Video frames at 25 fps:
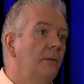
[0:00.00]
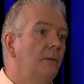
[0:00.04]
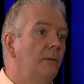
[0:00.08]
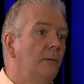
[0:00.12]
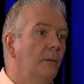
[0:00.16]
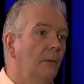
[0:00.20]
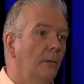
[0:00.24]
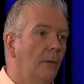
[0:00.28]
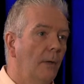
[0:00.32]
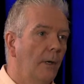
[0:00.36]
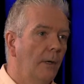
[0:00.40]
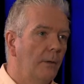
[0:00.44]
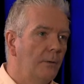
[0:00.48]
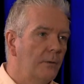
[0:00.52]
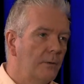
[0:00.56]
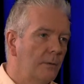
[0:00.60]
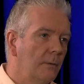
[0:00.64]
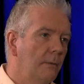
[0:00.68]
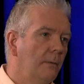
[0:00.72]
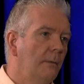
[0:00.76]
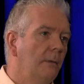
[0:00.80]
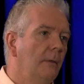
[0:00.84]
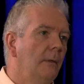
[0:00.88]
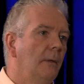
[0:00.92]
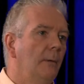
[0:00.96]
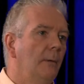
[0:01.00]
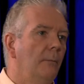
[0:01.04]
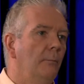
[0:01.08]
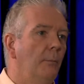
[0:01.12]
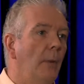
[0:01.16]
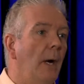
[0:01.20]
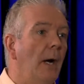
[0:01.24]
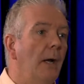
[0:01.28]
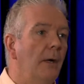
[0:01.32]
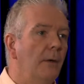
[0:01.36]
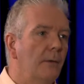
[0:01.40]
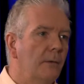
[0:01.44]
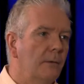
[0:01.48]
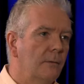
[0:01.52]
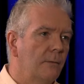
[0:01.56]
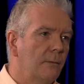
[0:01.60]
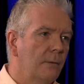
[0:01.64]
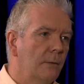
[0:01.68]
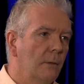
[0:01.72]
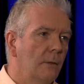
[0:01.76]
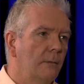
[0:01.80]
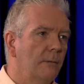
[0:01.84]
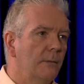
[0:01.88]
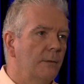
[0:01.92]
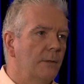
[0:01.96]
to large buyers of
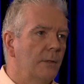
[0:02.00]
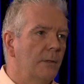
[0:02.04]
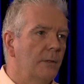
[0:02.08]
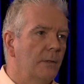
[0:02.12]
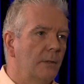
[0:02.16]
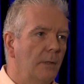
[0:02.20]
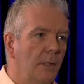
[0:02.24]
services.